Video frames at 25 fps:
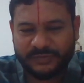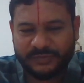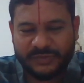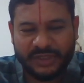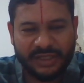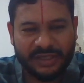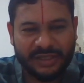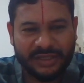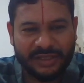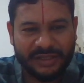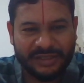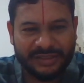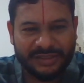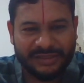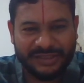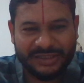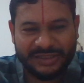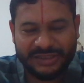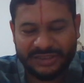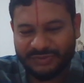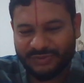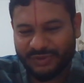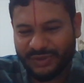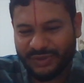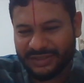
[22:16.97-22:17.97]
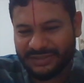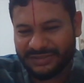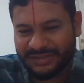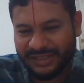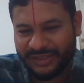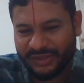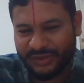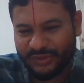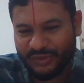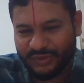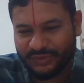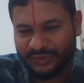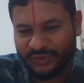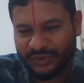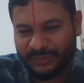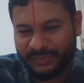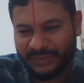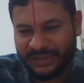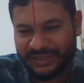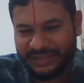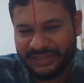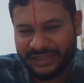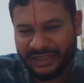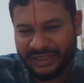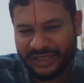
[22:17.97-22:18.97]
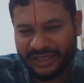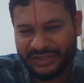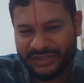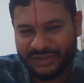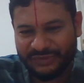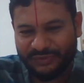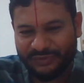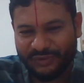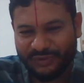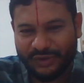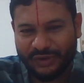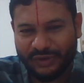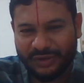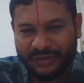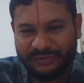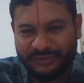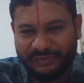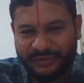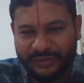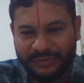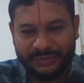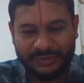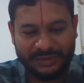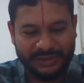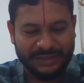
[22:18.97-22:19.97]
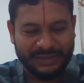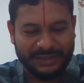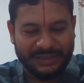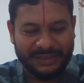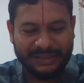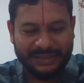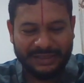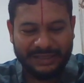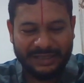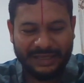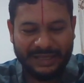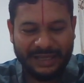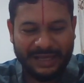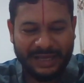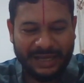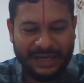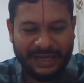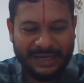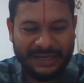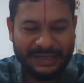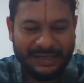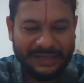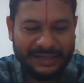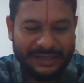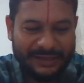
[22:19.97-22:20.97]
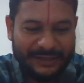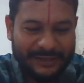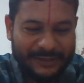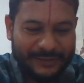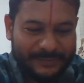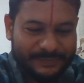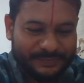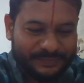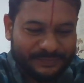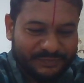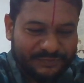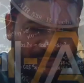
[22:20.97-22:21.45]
this was a useful presentation for all of you, and uh,